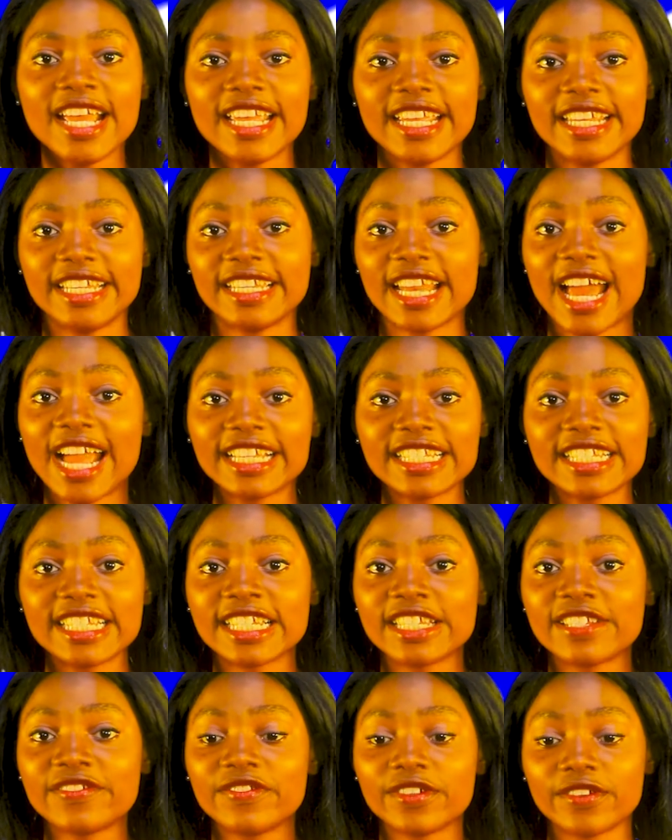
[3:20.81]
in
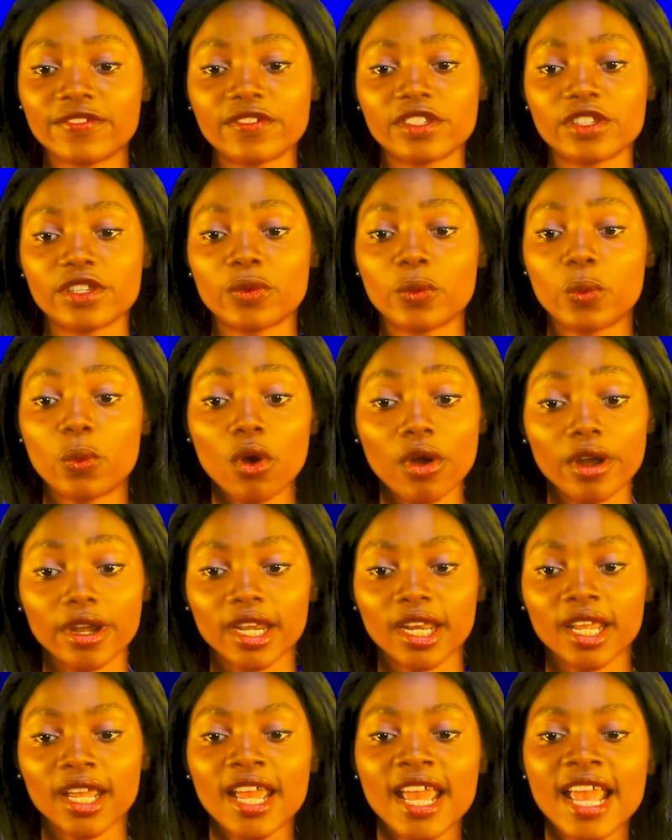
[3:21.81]

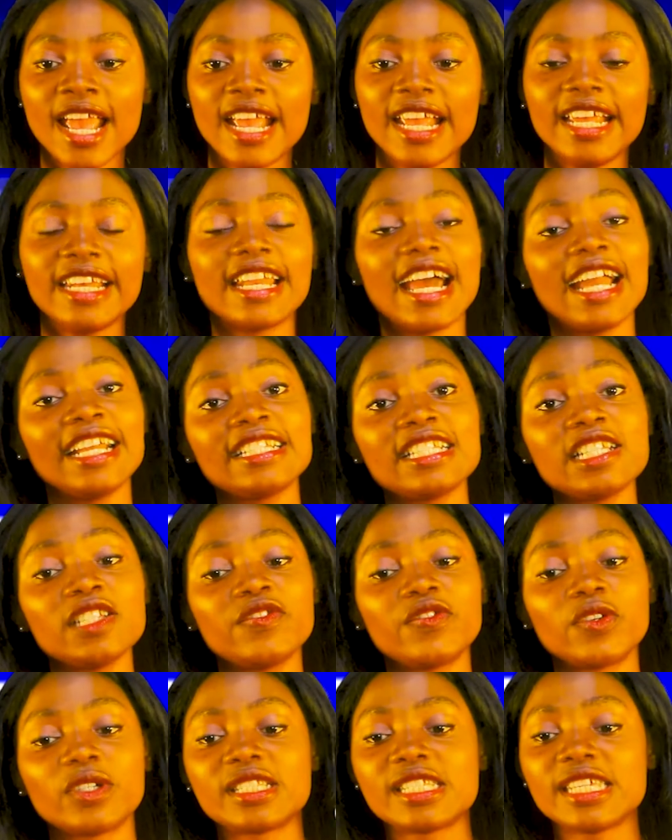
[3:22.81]
1951. In
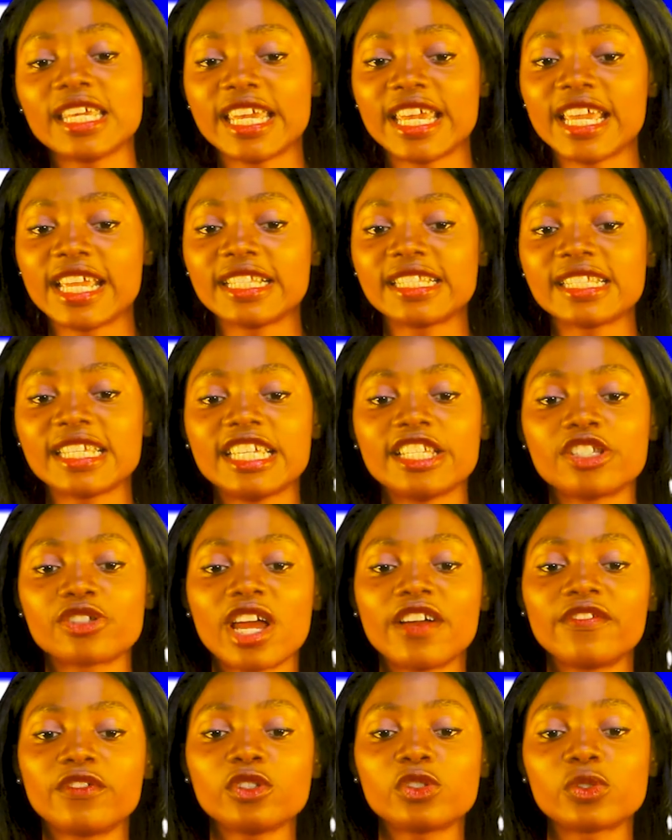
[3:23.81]
1948, he
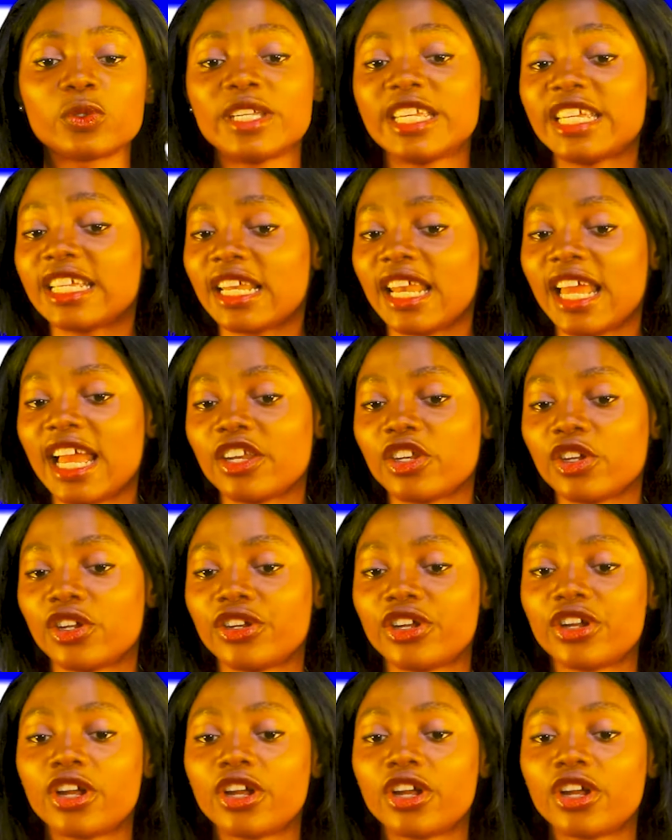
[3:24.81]
traveled to England on a